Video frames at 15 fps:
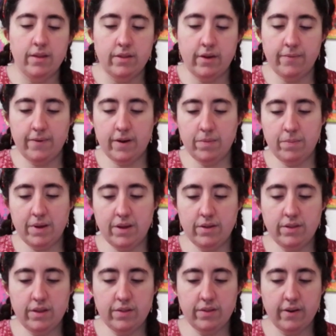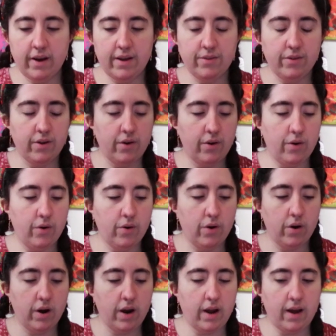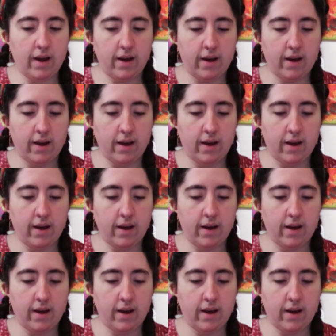The first major disaster occurred